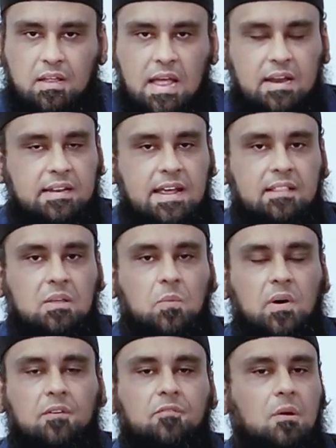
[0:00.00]
and take the
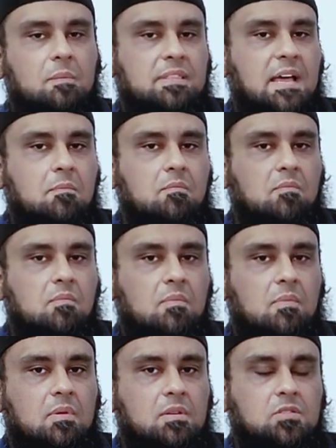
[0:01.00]
work from them.
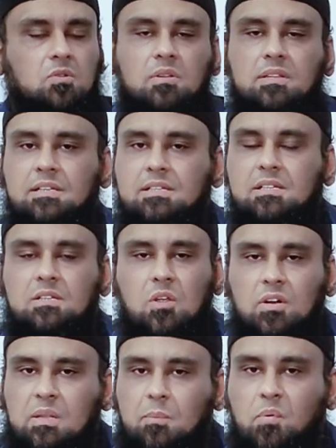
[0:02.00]
So this is
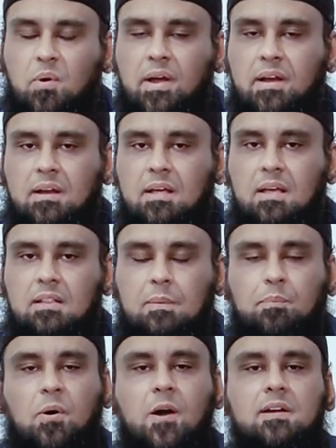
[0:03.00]
not the point. The
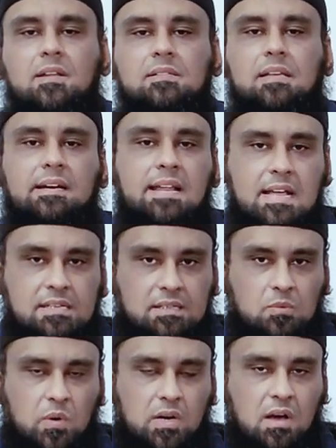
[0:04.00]
point is the
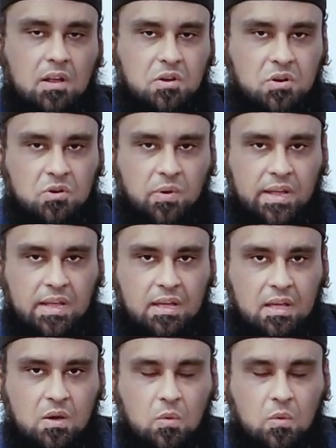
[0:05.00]
test. What are you doing?